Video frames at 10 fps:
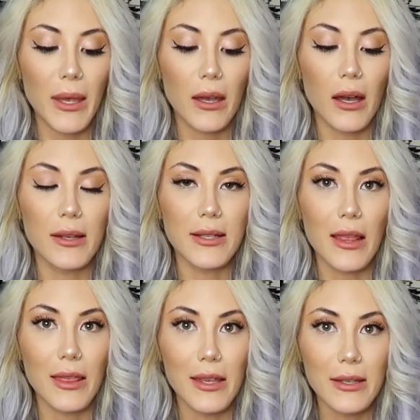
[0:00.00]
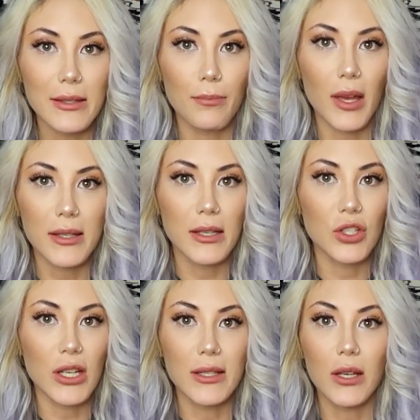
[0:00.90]
because this
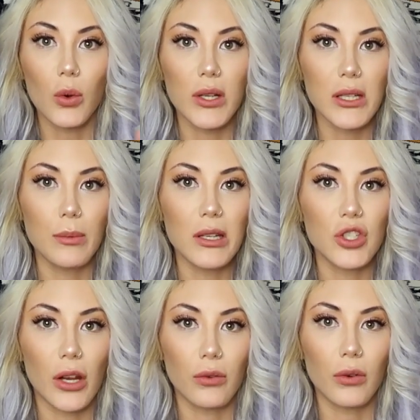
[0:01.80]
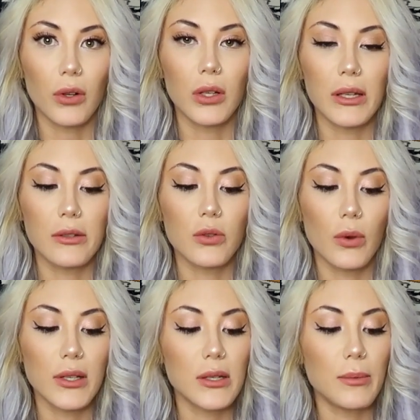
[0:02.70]
message isn't going to be general. It is
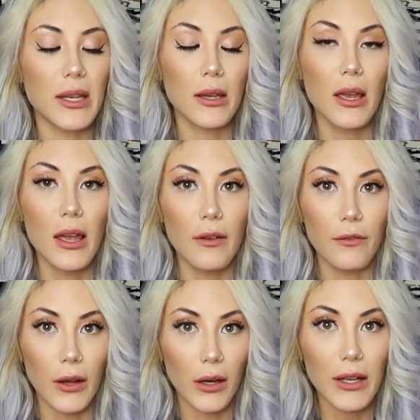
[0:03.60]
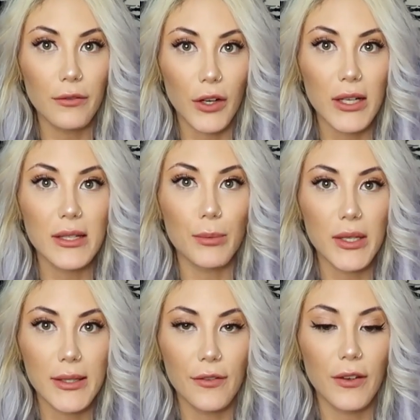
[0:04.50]
going to be very, very
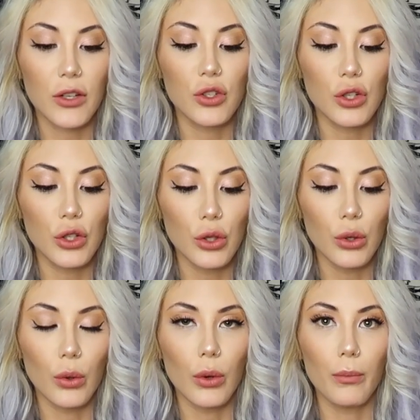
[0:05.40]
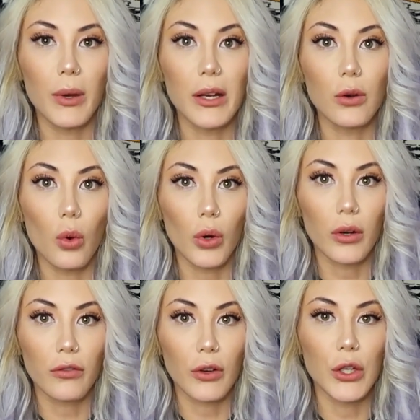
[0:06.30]
specific to you, but in
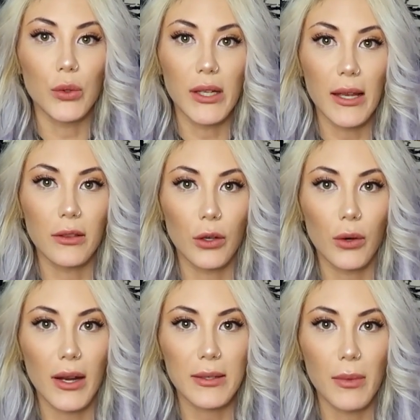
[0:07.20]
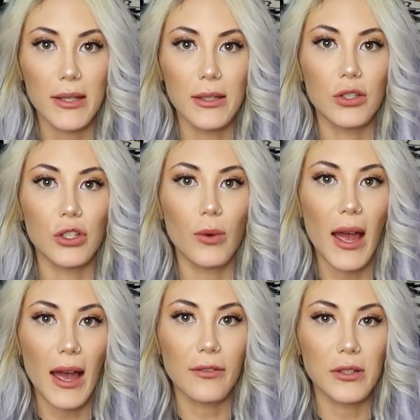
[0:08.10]
order for you to get the correct message, you
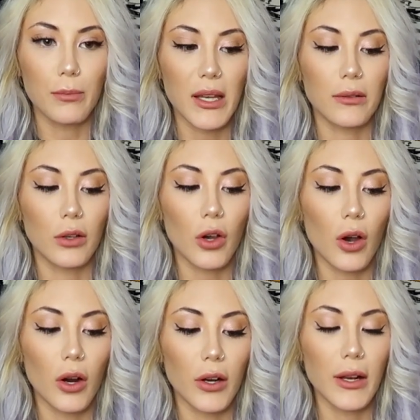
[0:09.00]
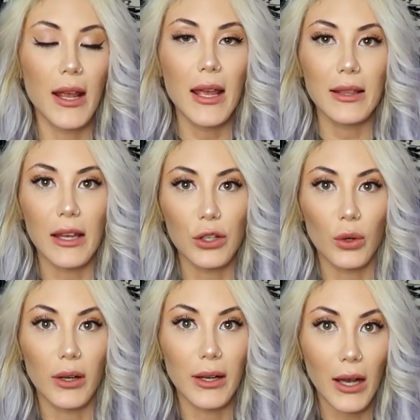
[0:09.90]
have to pick the card that
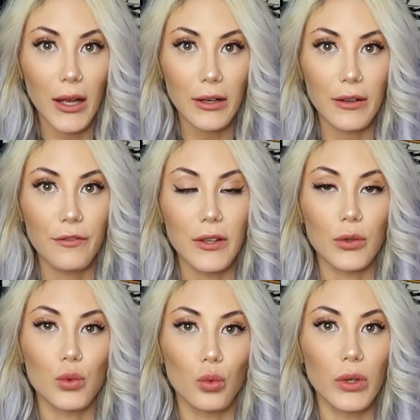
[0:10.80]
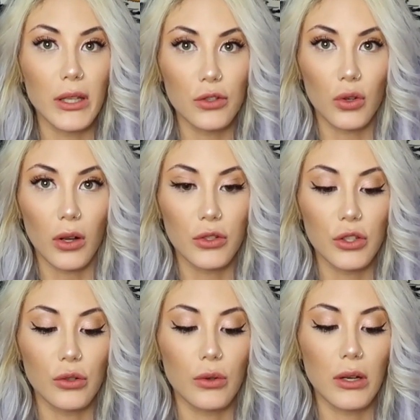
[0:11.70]
your gut feels really drawn
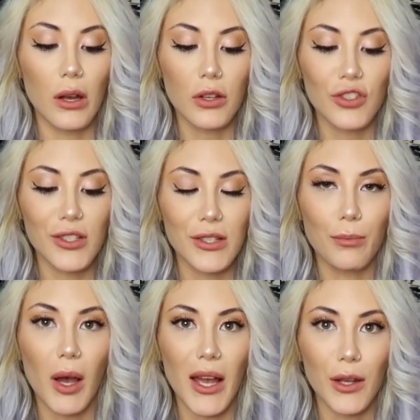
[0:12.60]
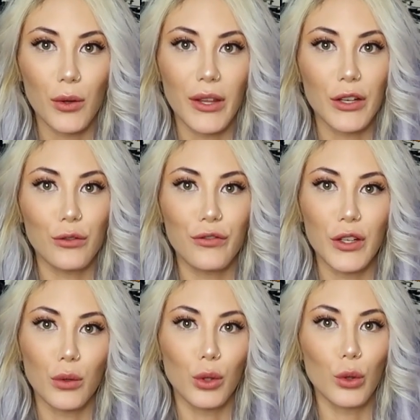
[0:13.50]
to, not just the pile that you
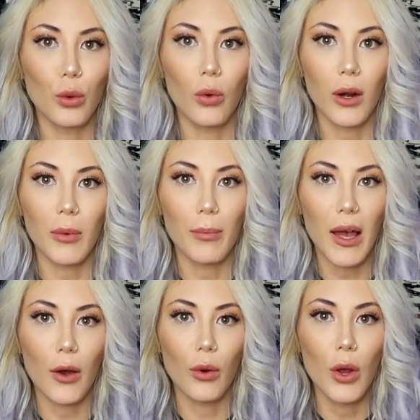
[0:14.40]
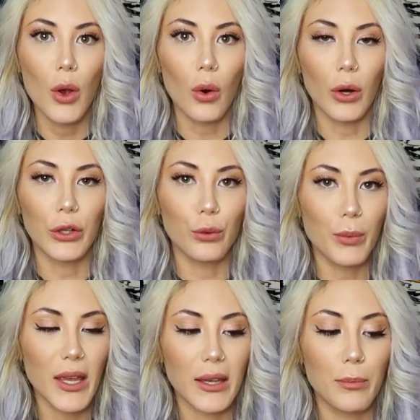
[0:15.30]
feel lukewarm about or you
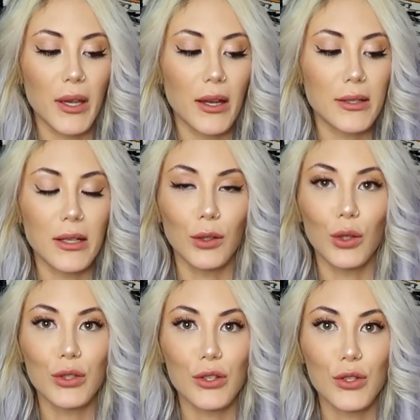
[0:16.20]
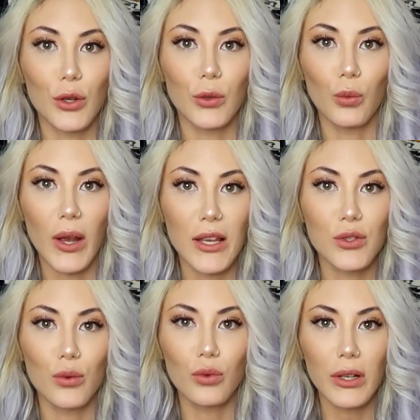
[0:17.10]
pick because it looks a certain way.
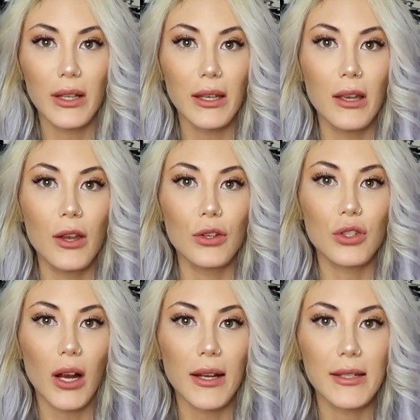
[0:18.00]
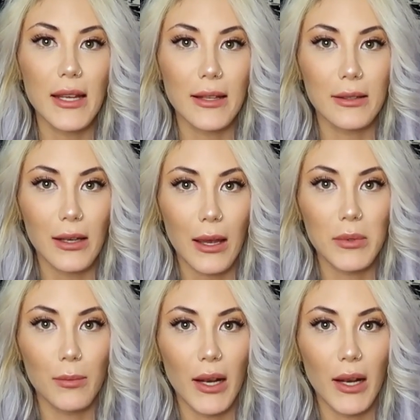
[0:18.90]
So really try to take the time to